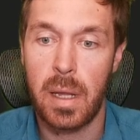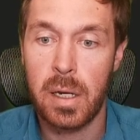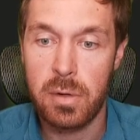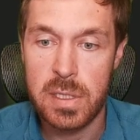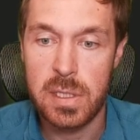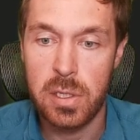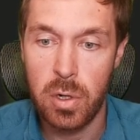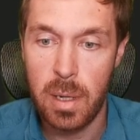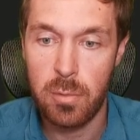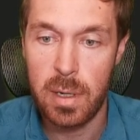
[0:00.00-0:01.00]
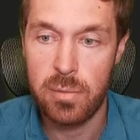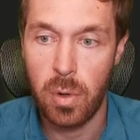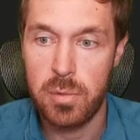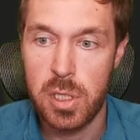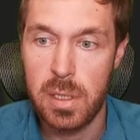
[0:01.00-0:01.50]
increases sodium
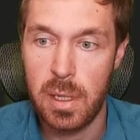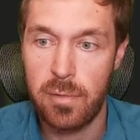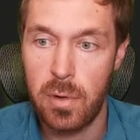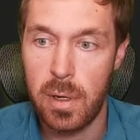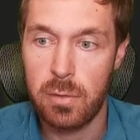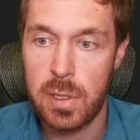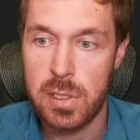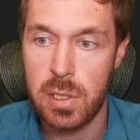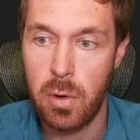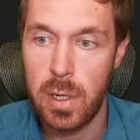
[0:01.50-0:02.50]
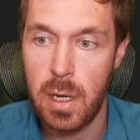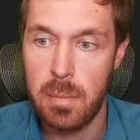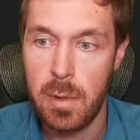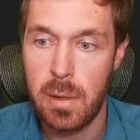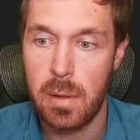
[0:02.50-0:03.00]
reabsorption. If you increase
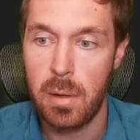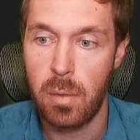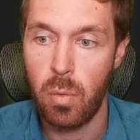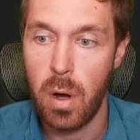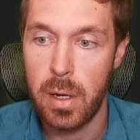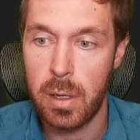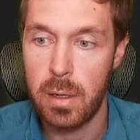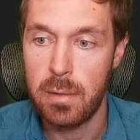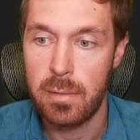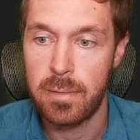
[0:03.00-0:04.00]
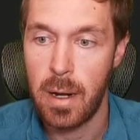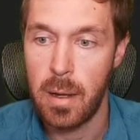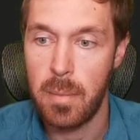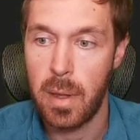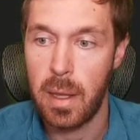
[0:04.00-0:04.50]
sodium, water
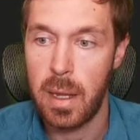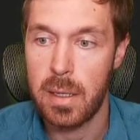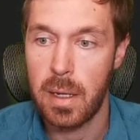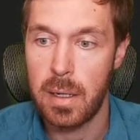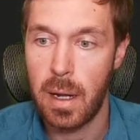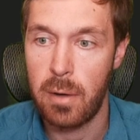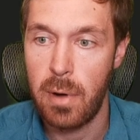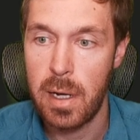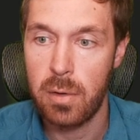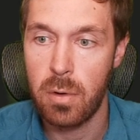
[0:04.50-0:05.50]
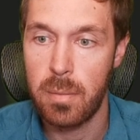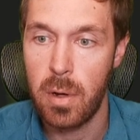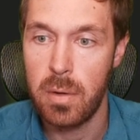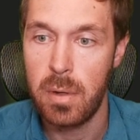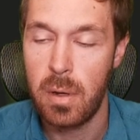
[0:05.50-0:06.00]
from antidiuretic
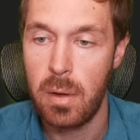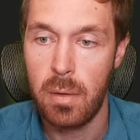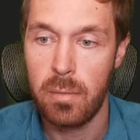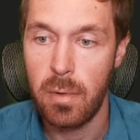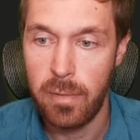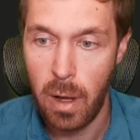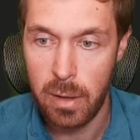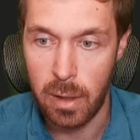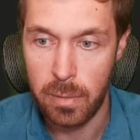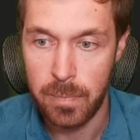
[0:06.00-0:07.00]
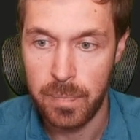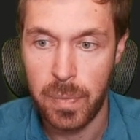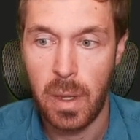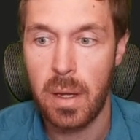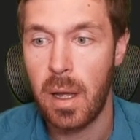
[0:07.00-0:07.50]
hormone will follow.
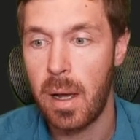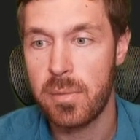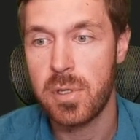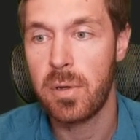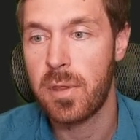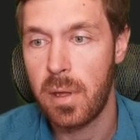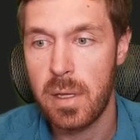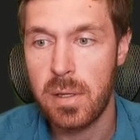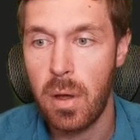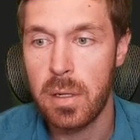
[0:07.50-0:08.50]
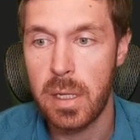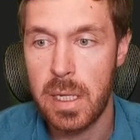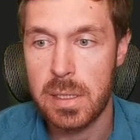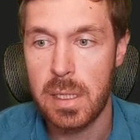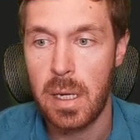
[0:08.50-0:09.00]
So it's all
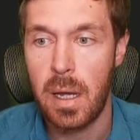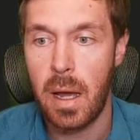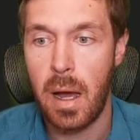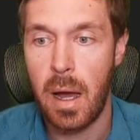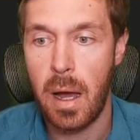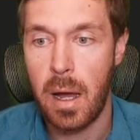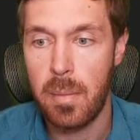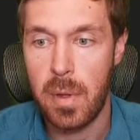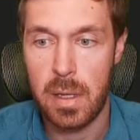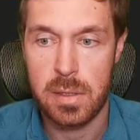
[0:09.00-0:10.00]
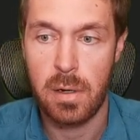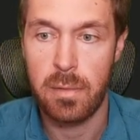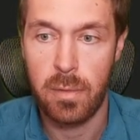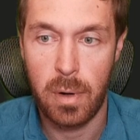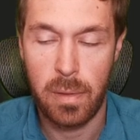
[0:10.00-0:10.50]
linked, and
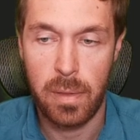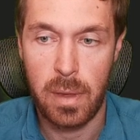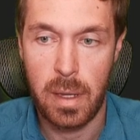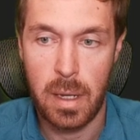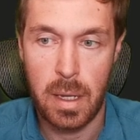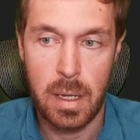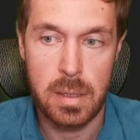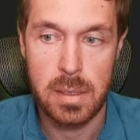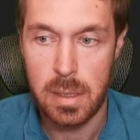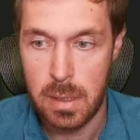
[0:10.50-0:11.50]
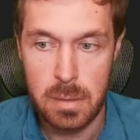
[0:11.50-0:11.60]
so forth. And